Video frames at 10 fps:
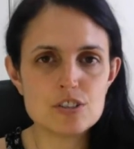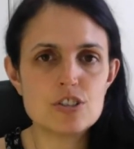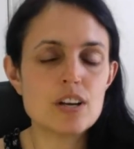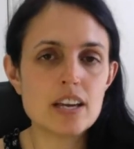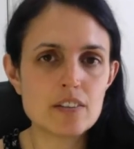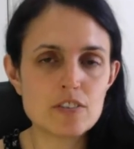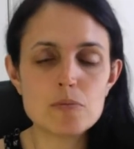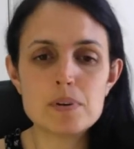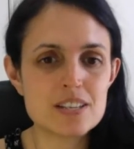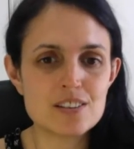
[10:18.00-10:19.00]
Should I give
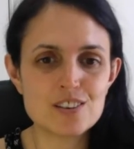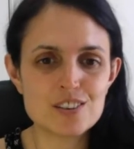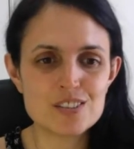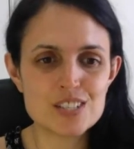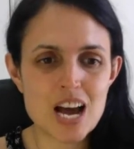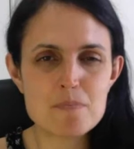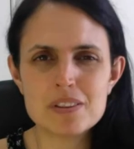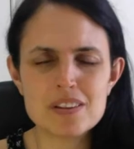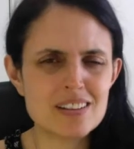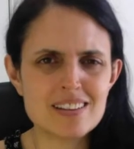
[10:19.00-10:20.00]
up? Is it not going to
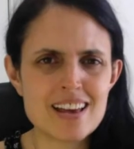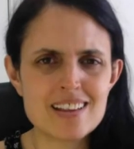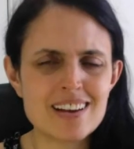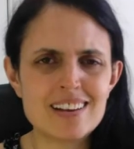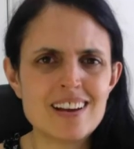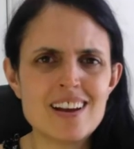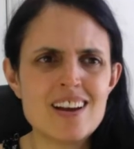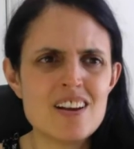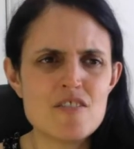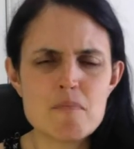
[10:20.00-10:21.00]
happen? And, and then I
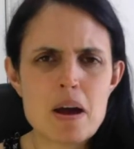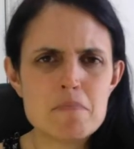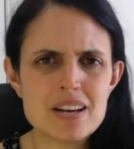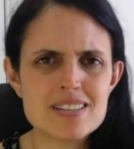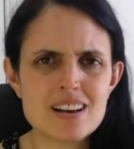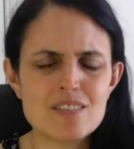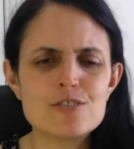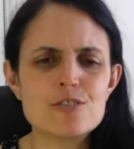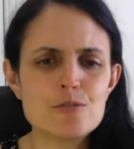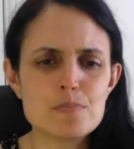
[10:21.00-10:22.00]
remind myself,
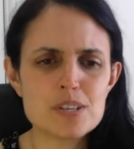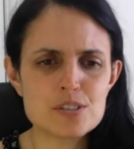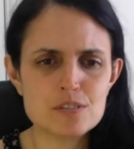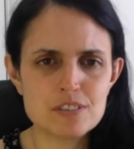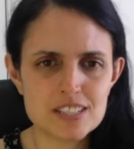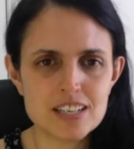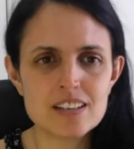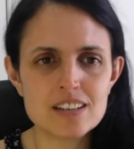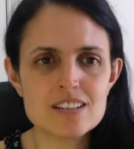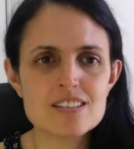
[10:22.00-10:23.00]
don't be so
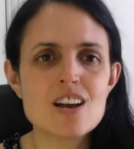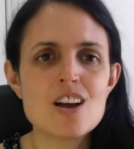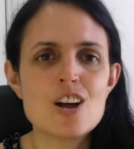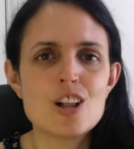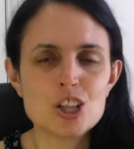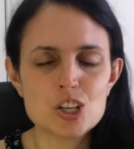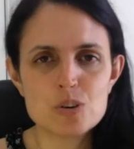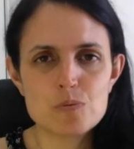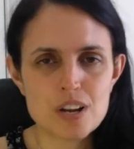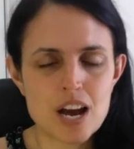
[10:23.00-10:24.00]
ridiculous.
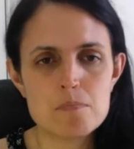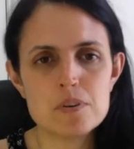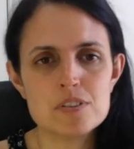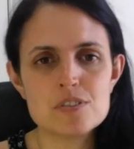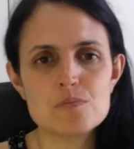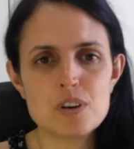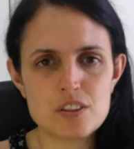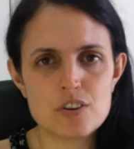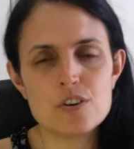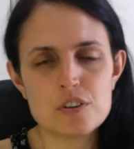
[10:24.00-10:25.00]
Look what happened
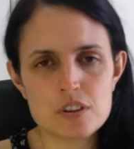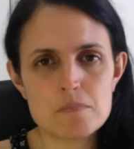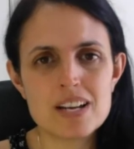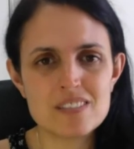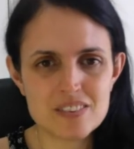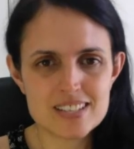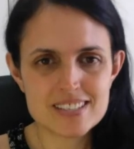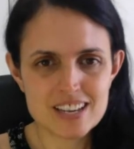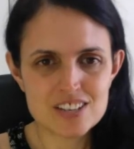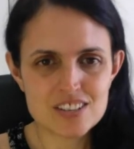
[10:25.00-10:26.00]
with your other
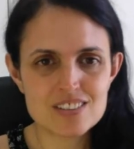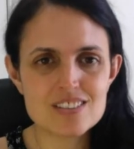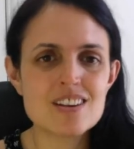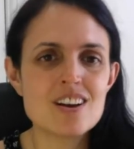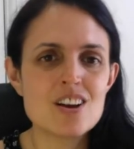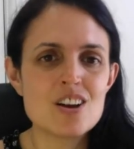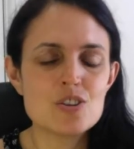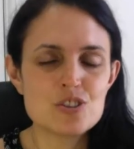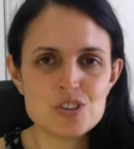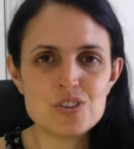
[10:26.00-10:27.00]
manifestations.
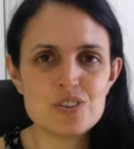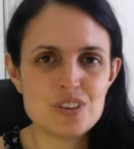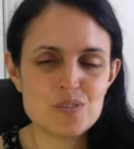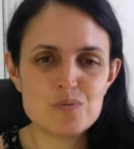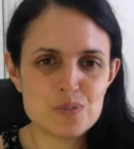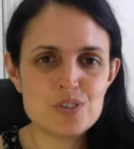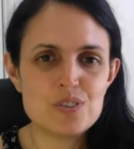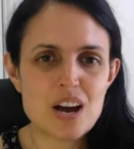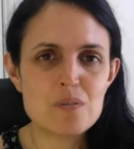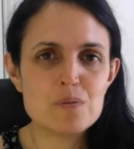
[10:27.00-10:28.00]
Do you, would
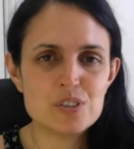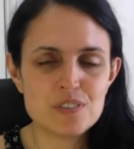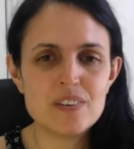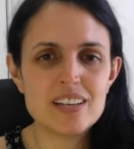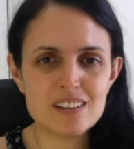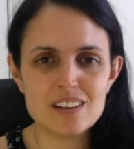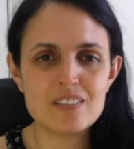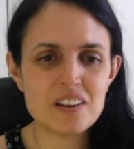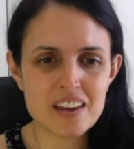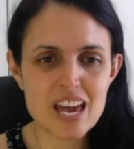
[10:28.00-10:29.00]
how would you feel if
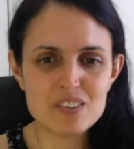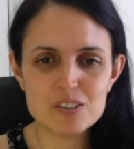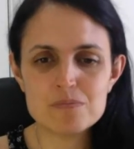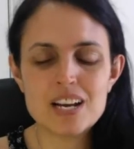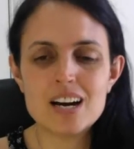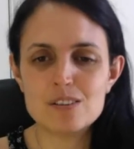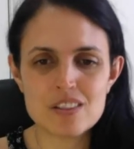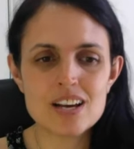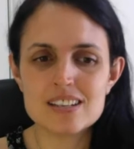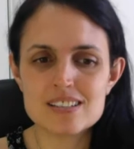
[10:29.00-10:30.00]
you gave up now?
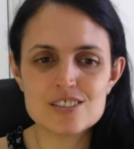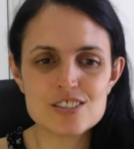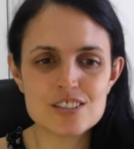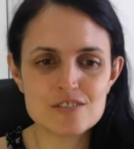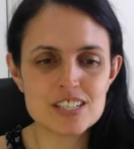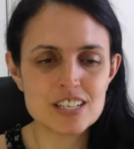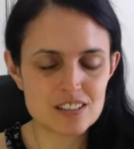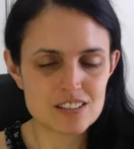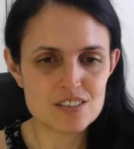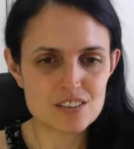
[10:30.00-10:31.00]
That is just a
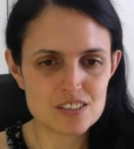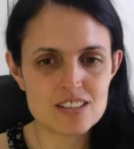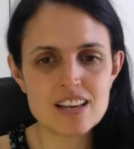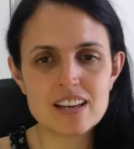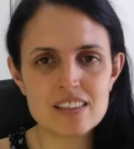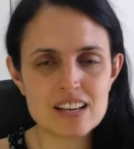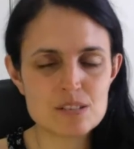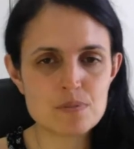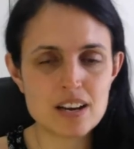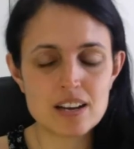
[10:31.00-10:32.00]
ridiculous thought to think, and
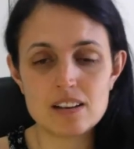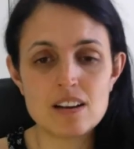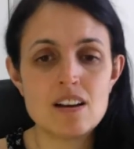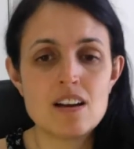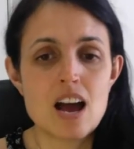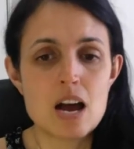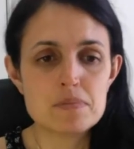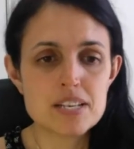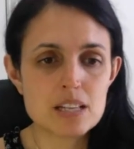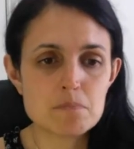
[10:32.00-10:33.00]
that's what I am
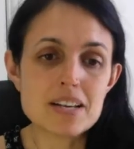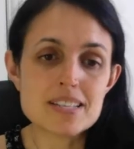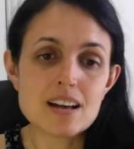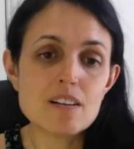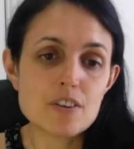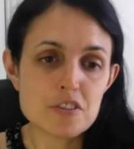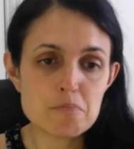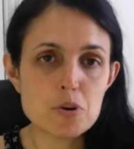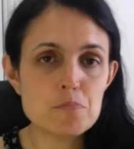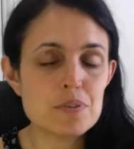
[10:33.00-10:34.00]
telling myself at the
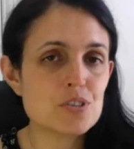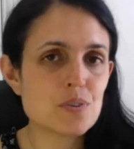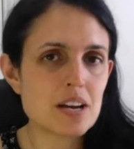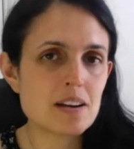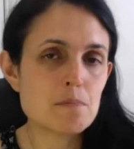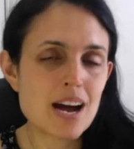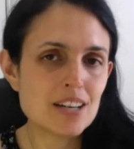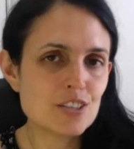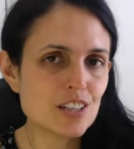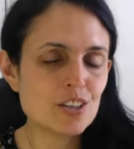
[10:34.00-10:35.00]
moment. So I am
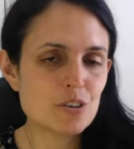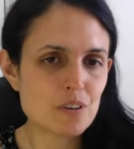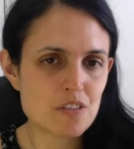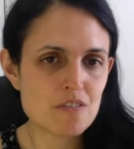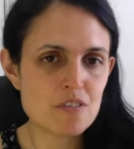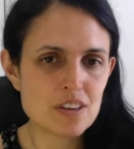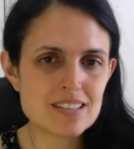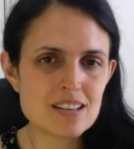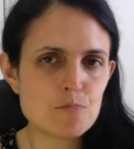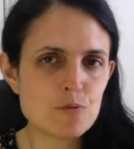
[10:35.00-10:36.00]
actually going through
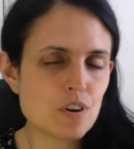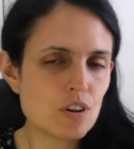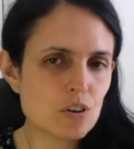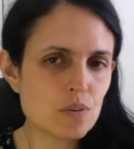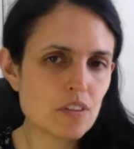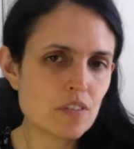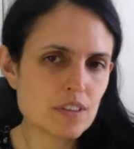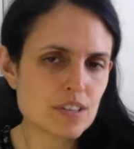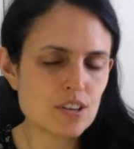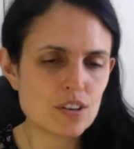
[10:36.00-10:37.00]
this, and we're all going through
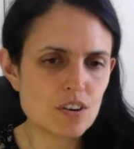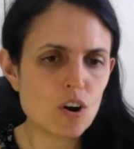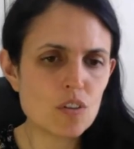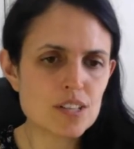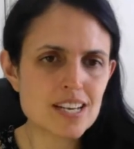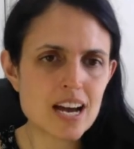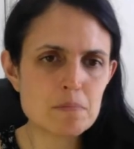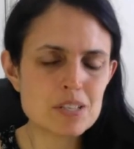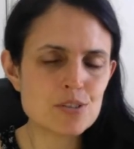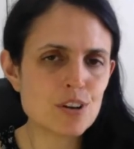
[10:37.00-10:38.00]
this all, all the time.
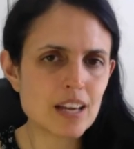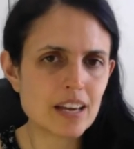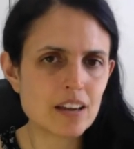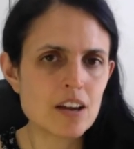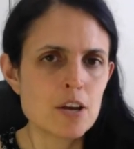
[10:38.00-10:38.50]
It's not like,